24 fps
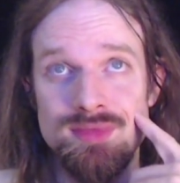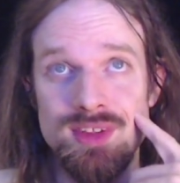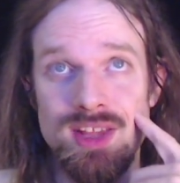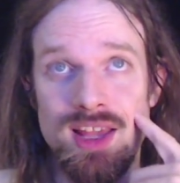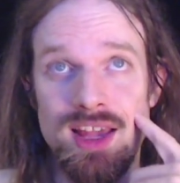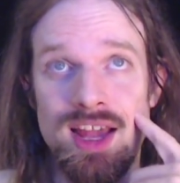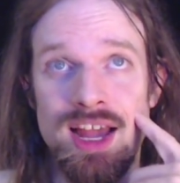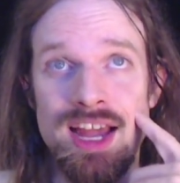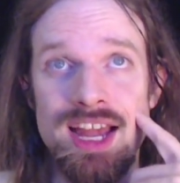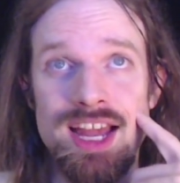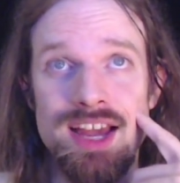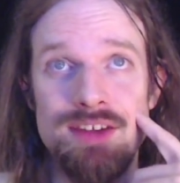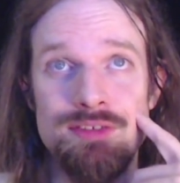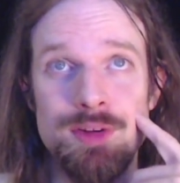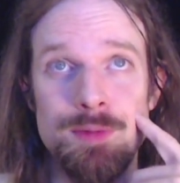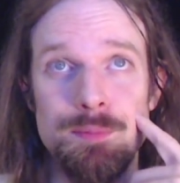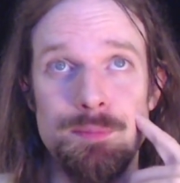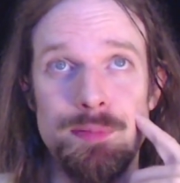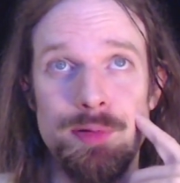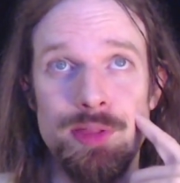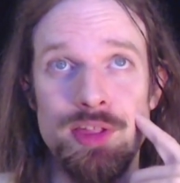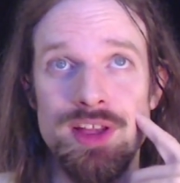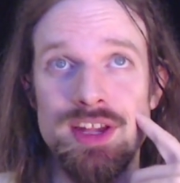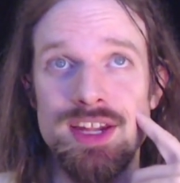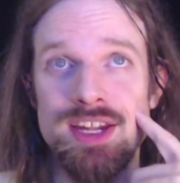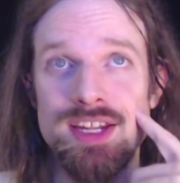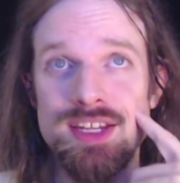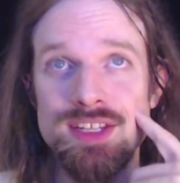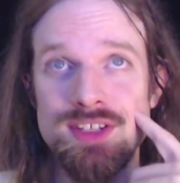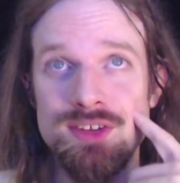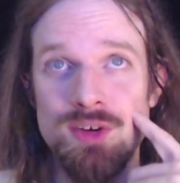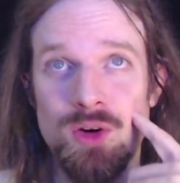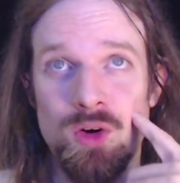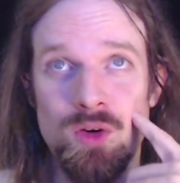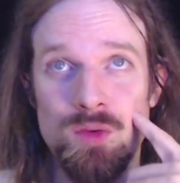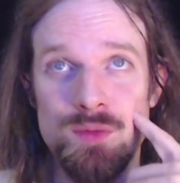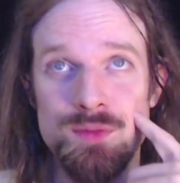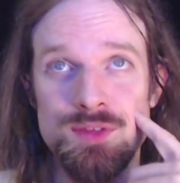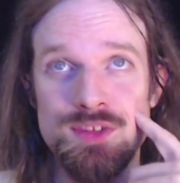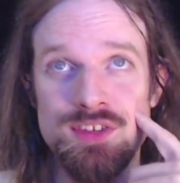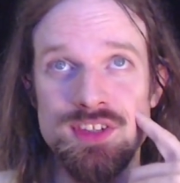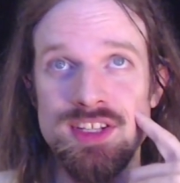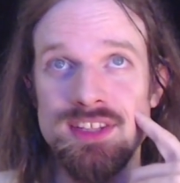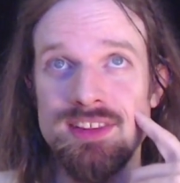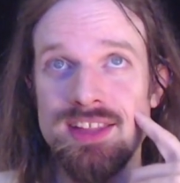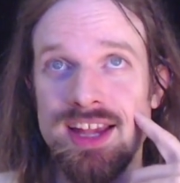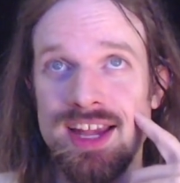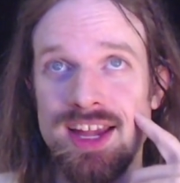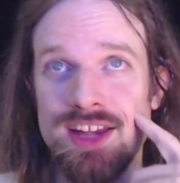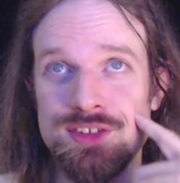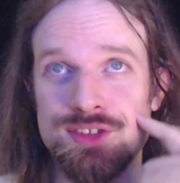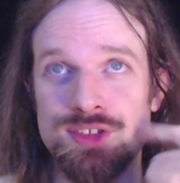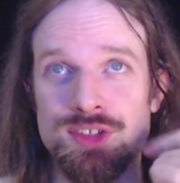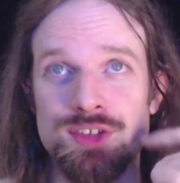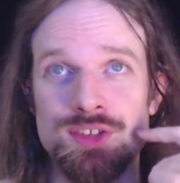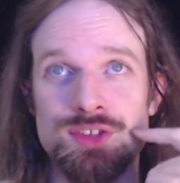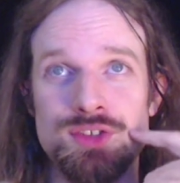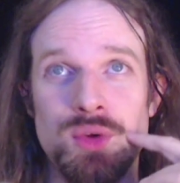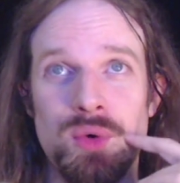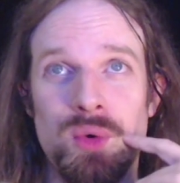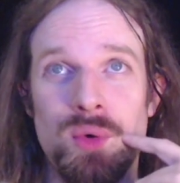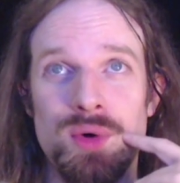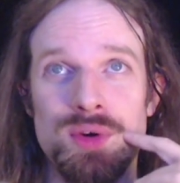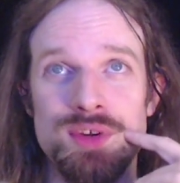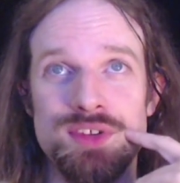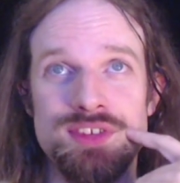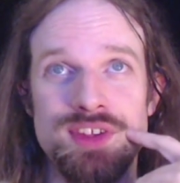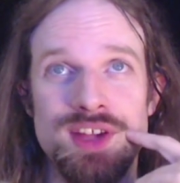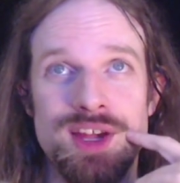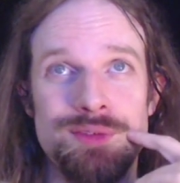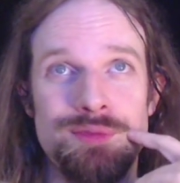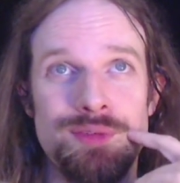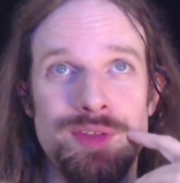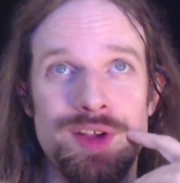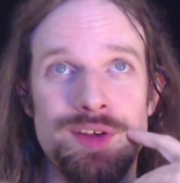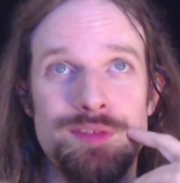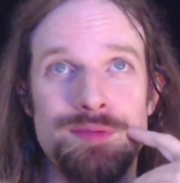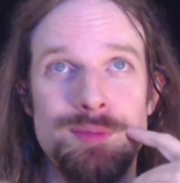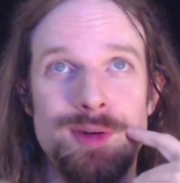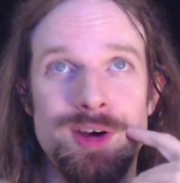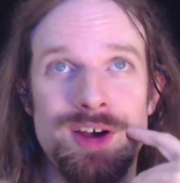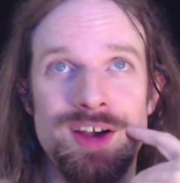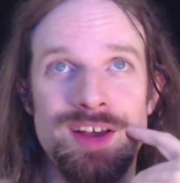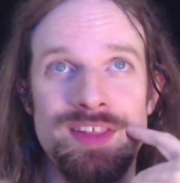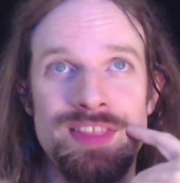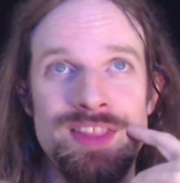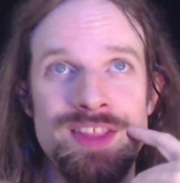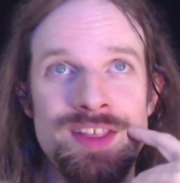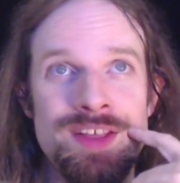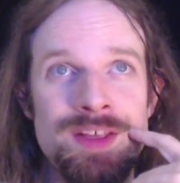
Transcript: I haven't played or seen the Hazardous Course Half-Life mod.